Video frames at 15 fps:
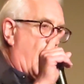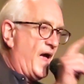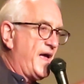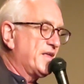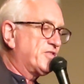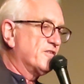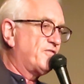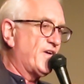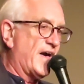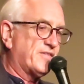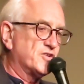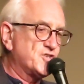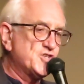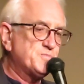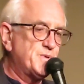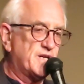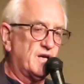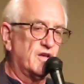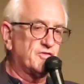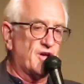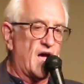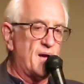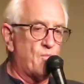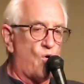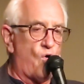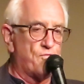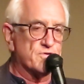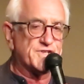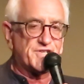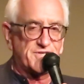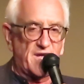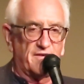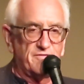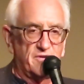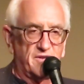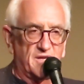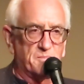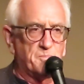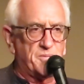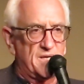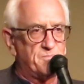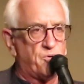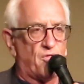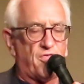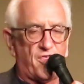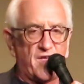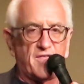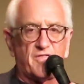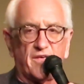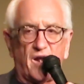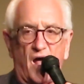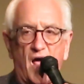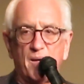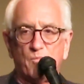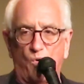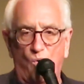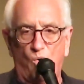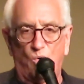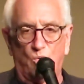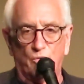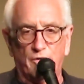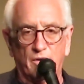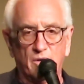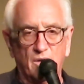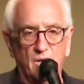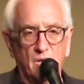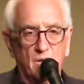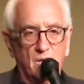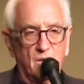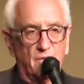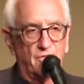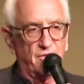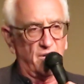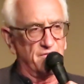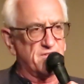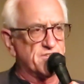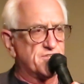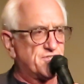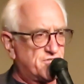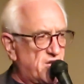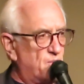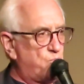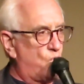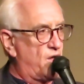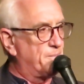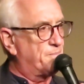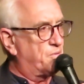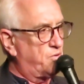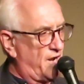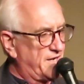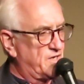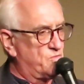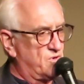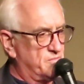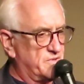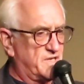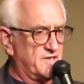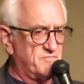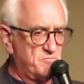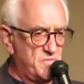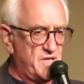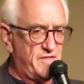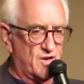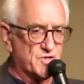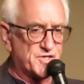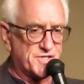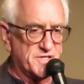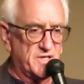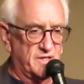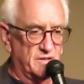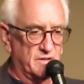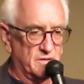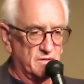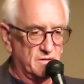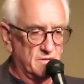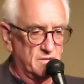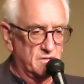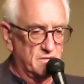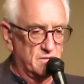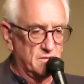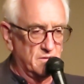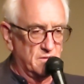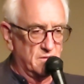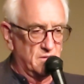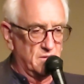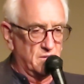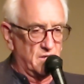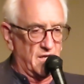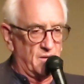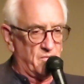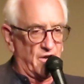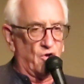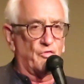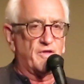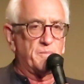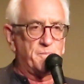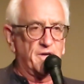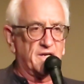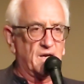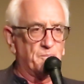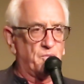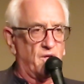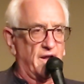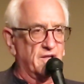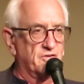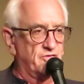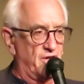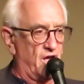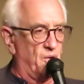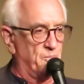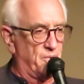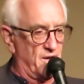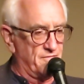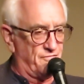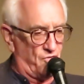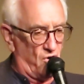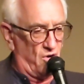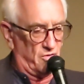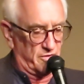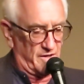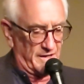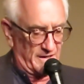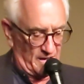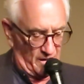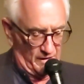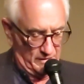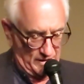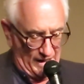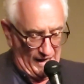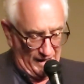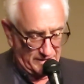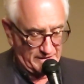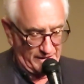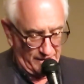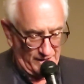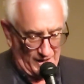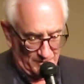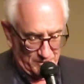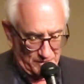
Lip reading: I hate the fact that just because I'm over 70, people think that I'm old. That on the subway, pregnant women give me their seat. And my only pickup line is help. I fall and I get